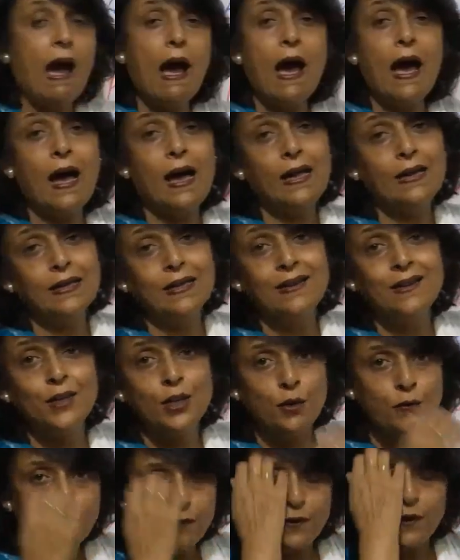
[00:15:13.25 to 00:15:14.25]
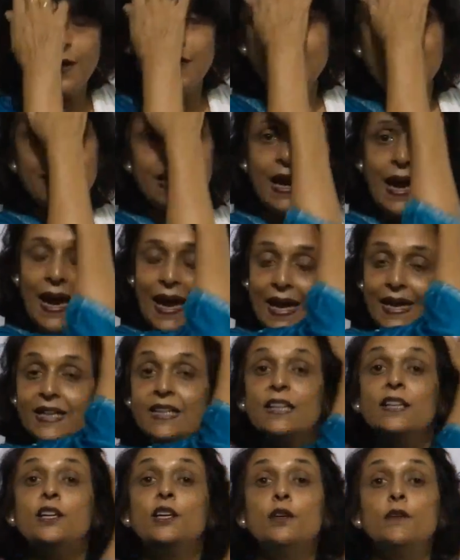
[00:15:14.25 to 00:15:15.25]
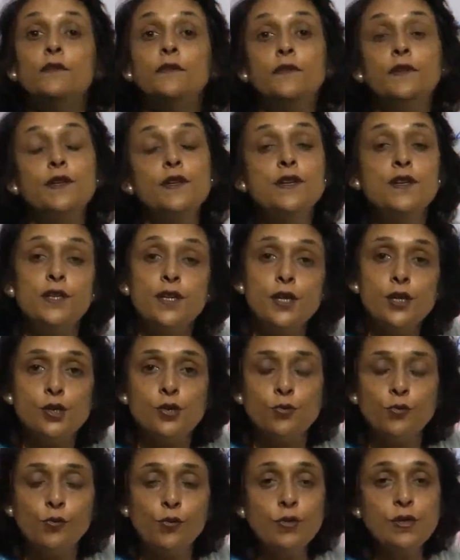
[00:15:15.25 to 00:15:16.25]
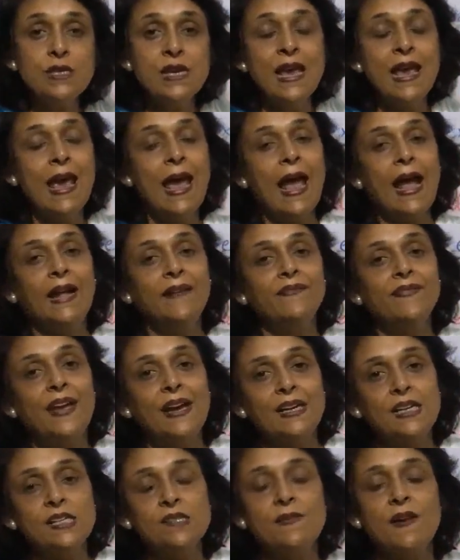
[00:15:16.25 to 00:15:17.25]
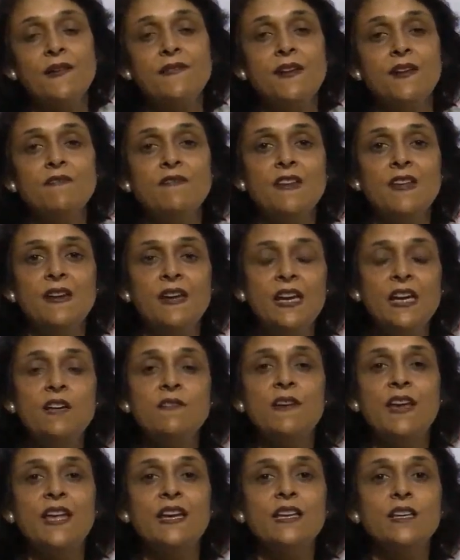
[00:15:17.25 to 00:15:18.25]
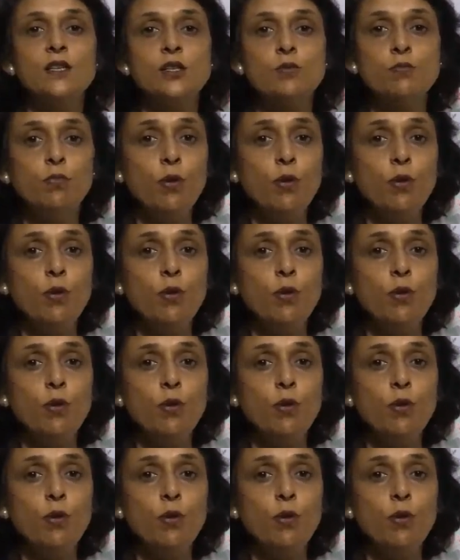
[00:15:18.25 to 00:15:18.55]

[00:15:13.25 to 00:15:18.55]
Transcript: are different at different tissues, and that is why when we read various